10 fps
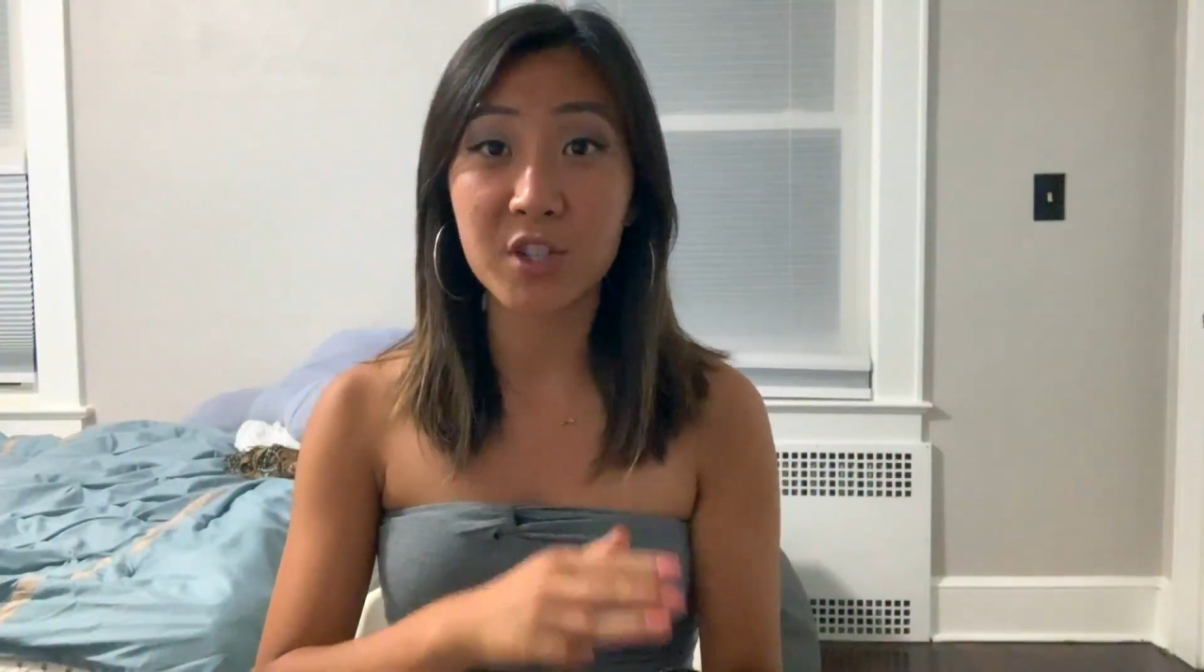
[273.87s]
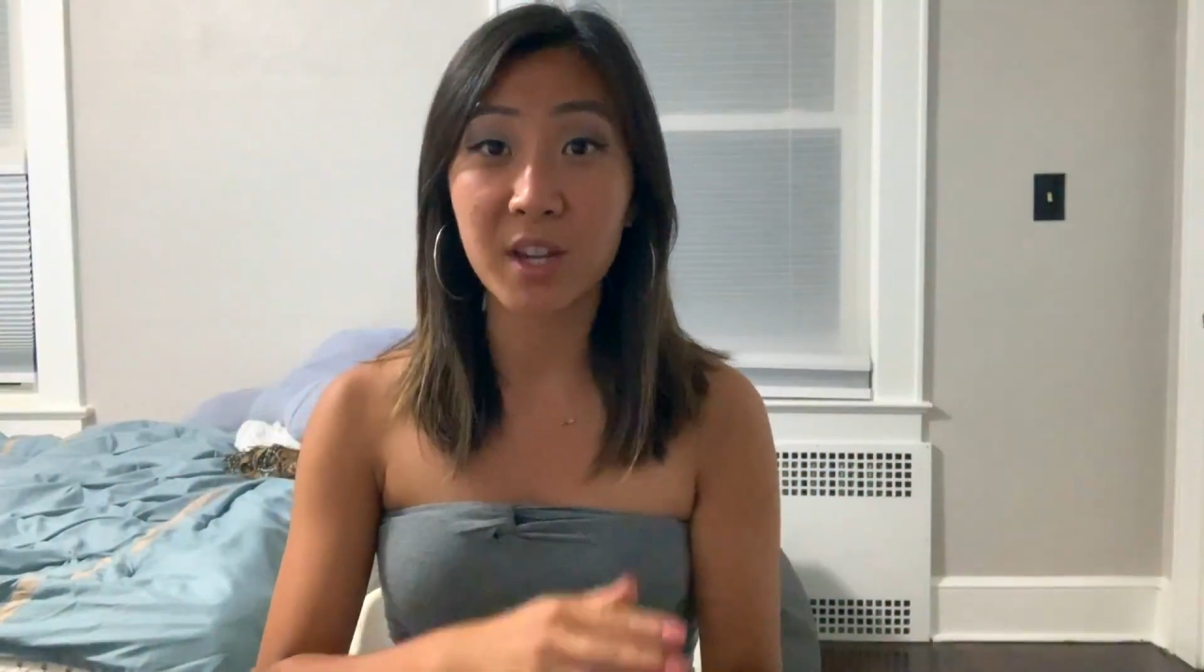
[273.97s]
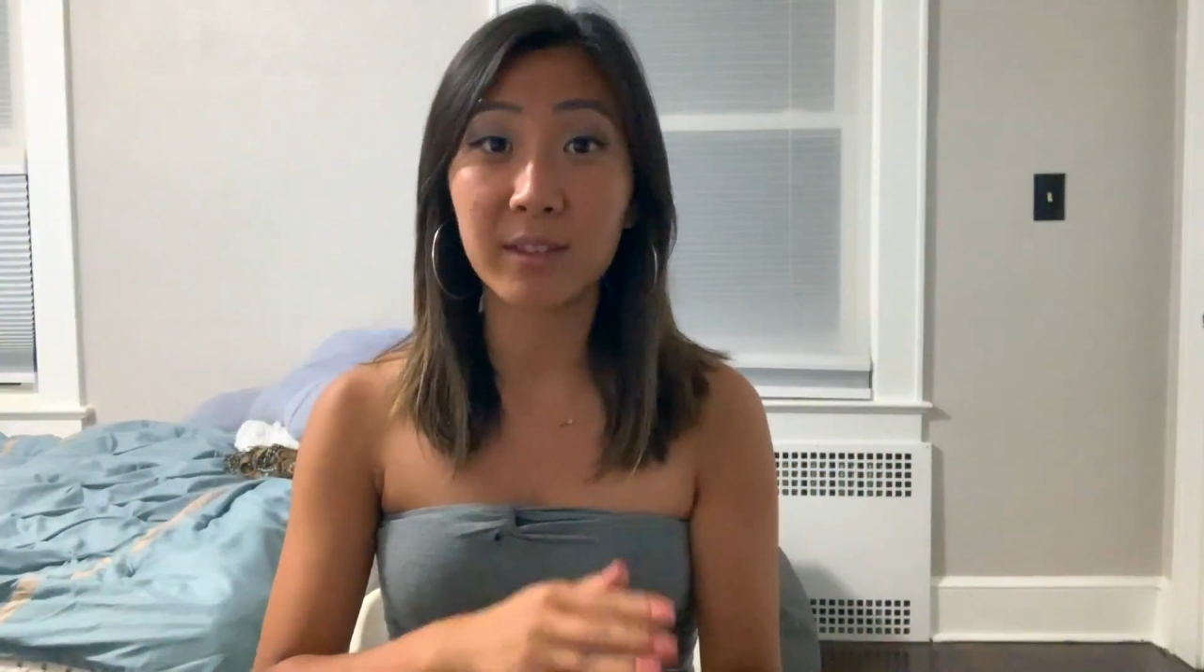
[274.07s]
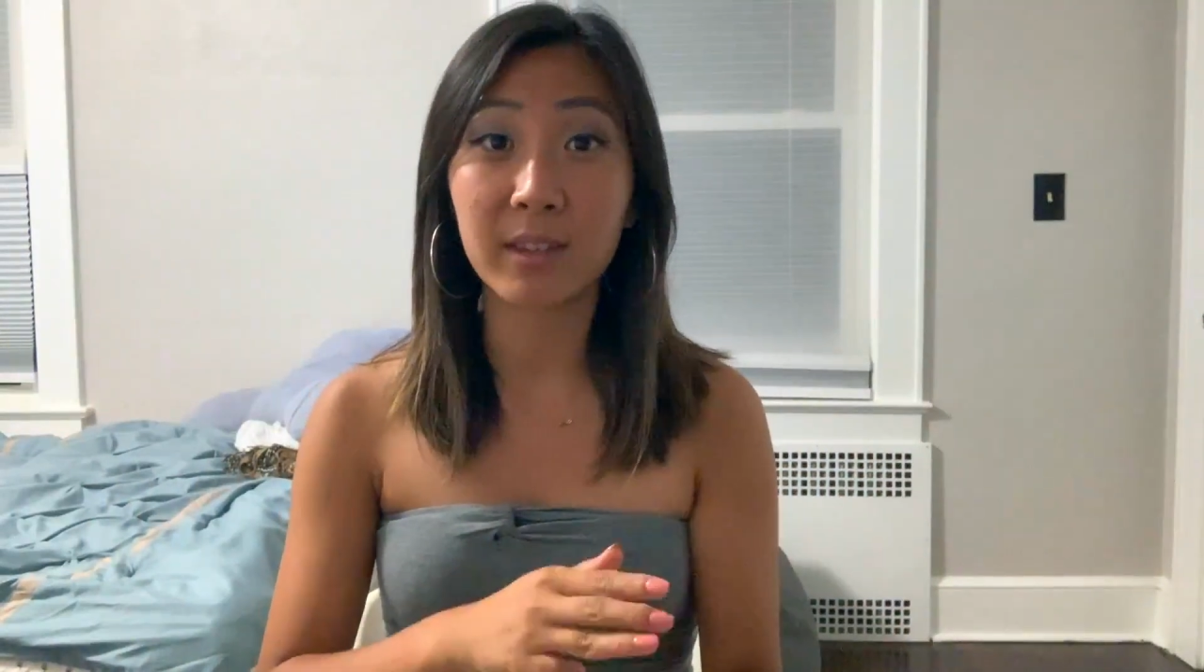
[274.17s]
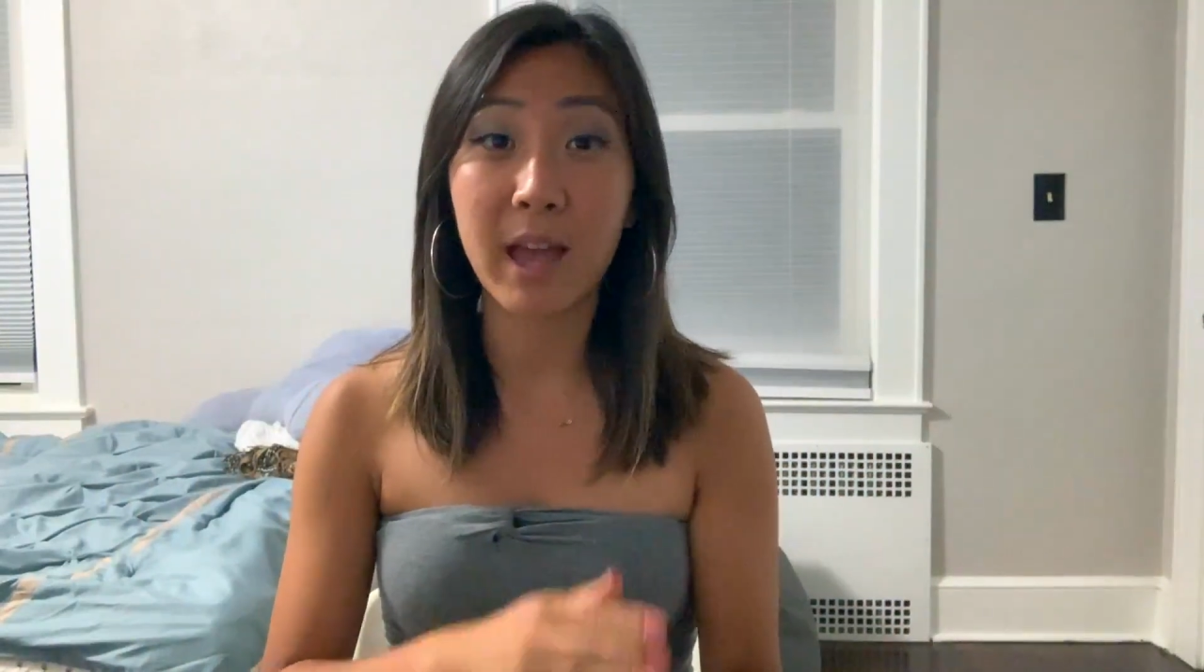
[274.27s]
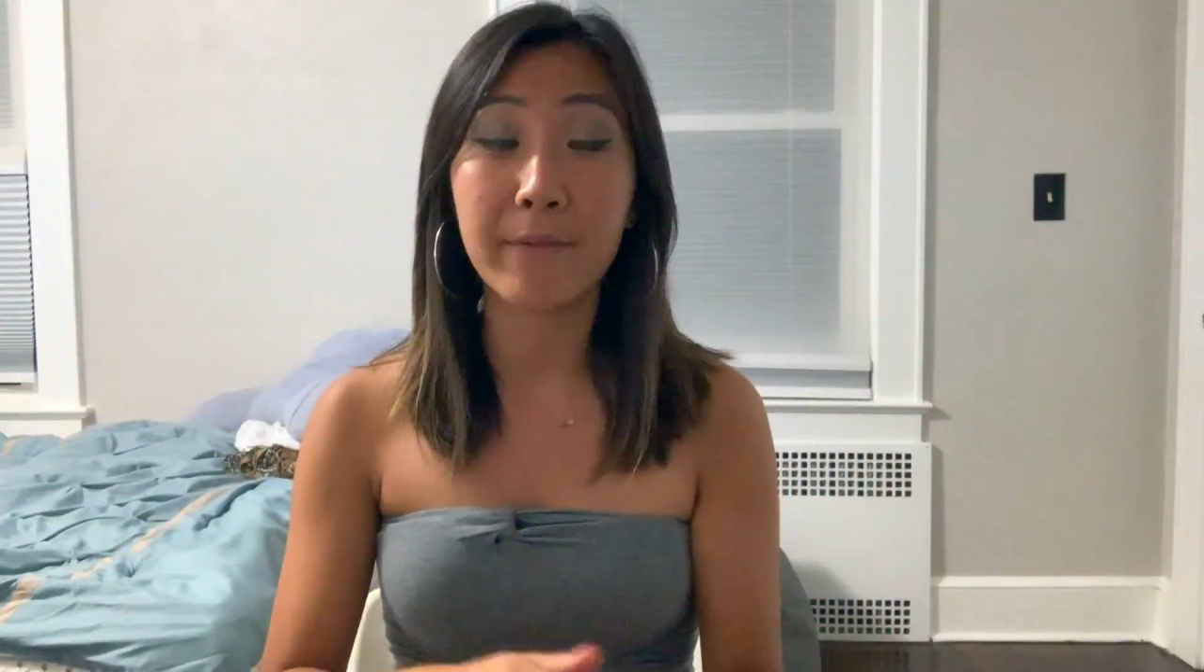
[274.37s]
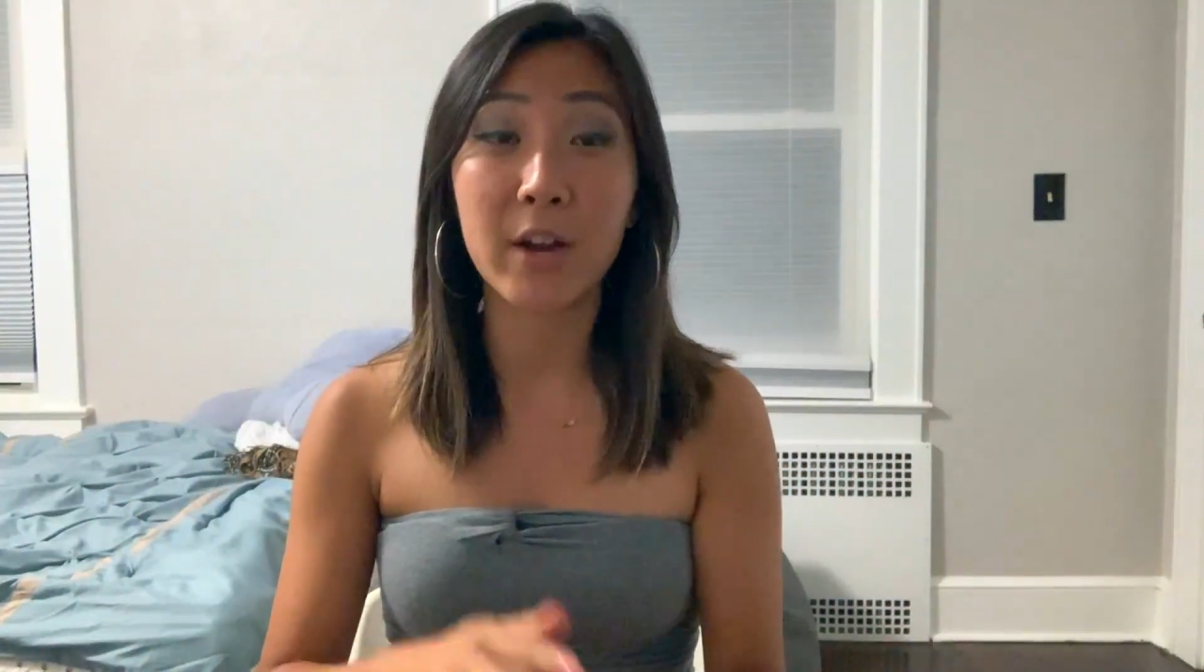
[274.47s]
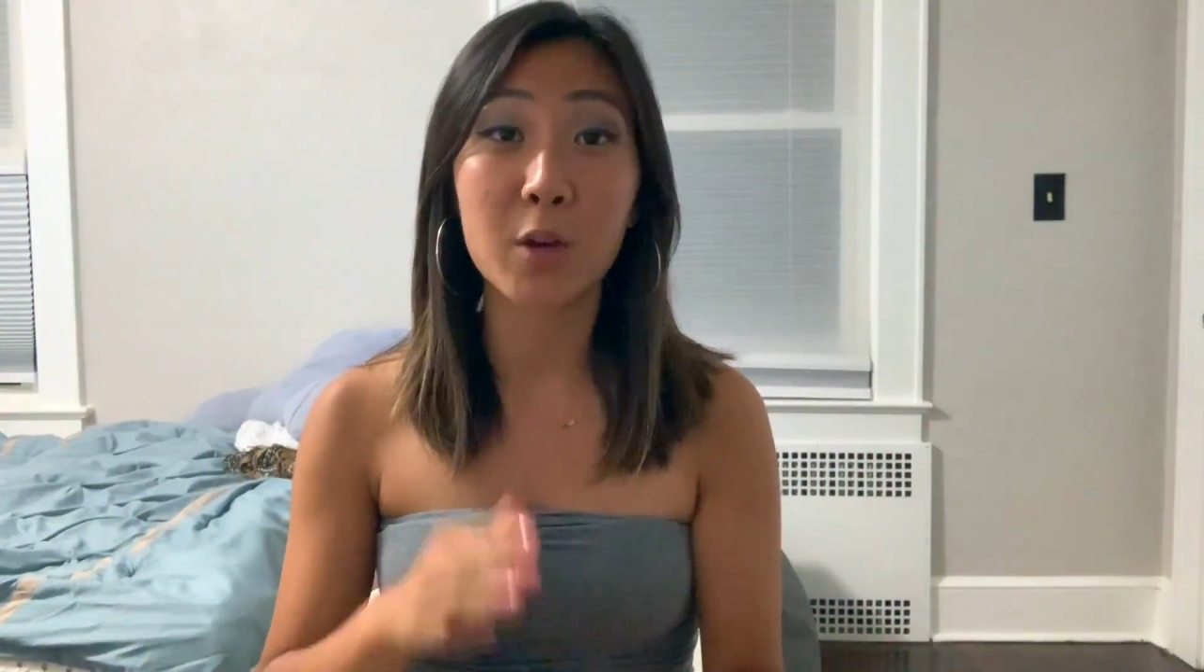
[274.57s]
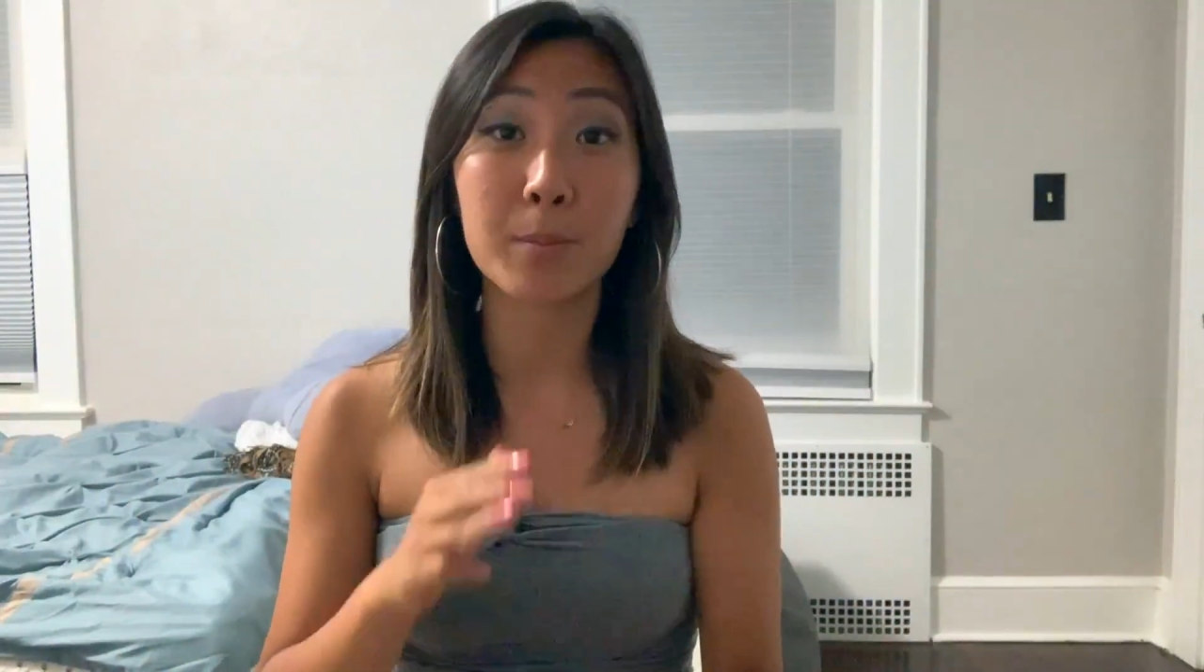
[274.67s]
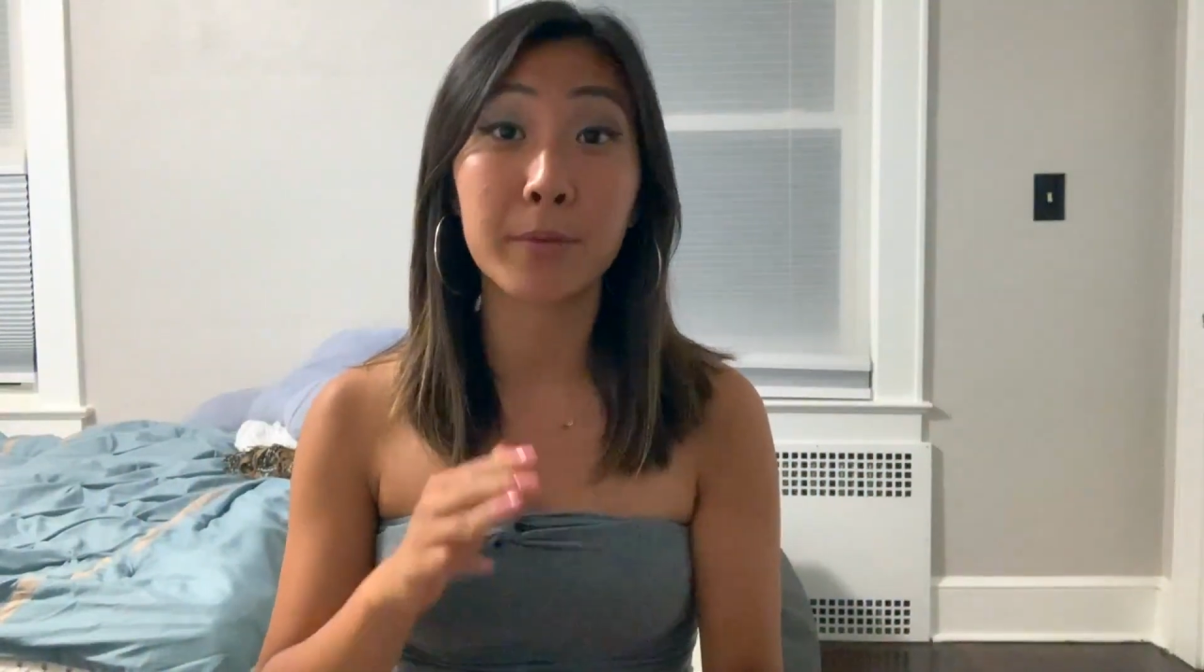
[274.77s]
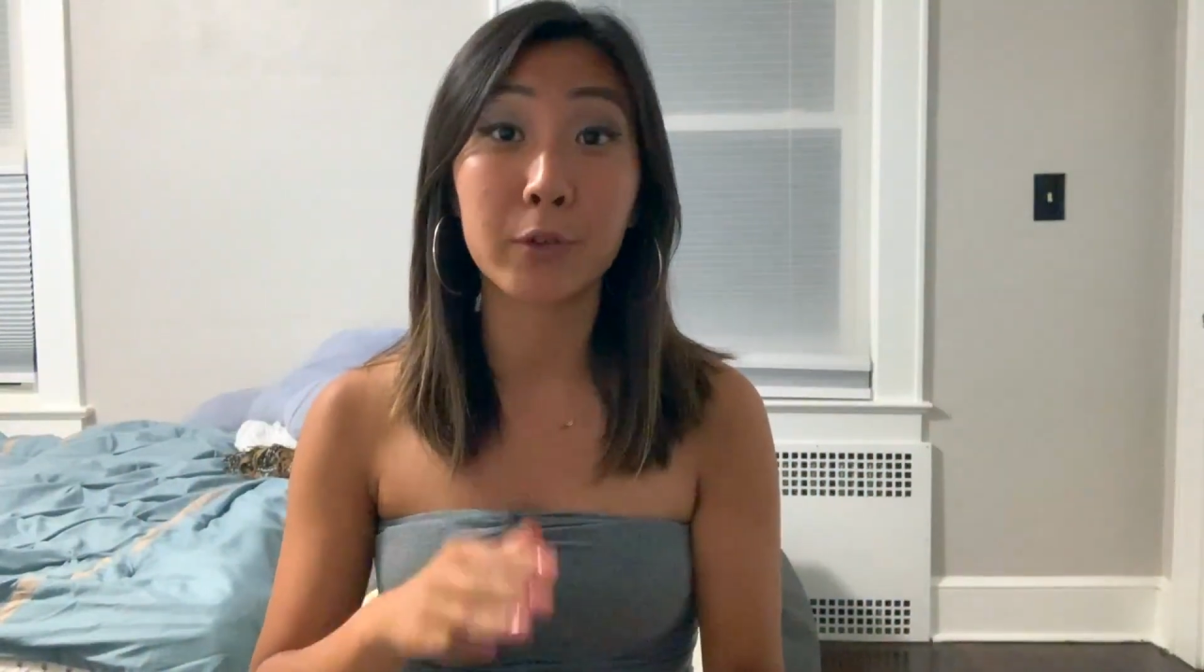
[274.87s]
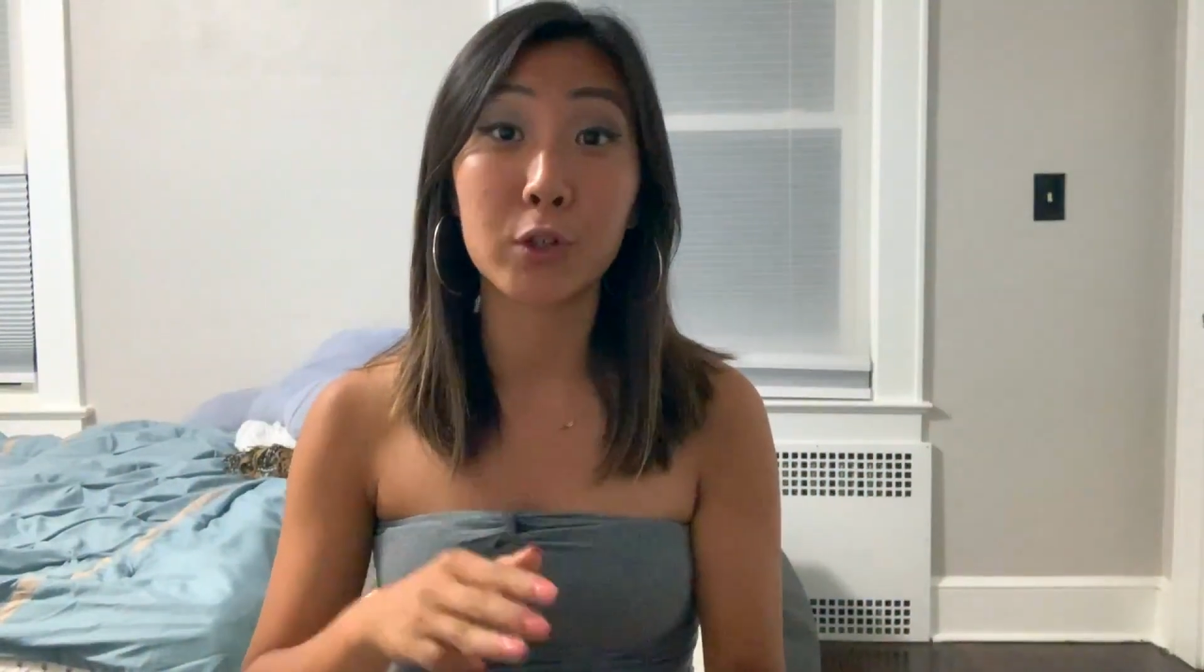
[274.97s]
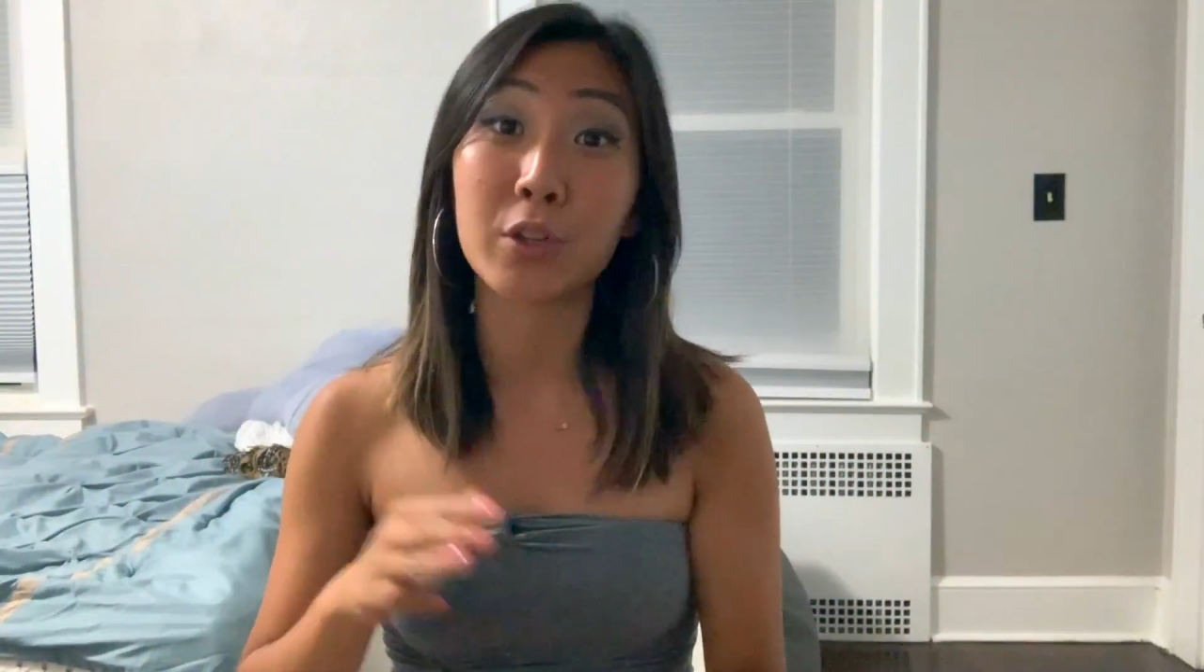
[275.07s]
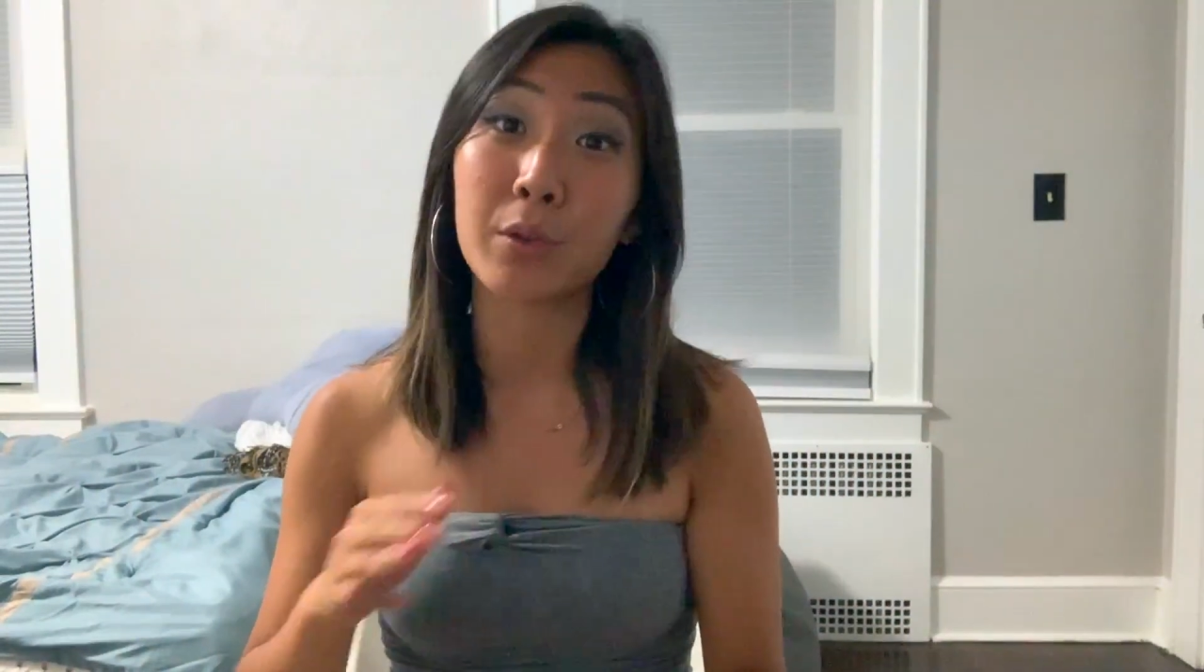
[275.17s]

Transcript: Chase Sapphire Preferred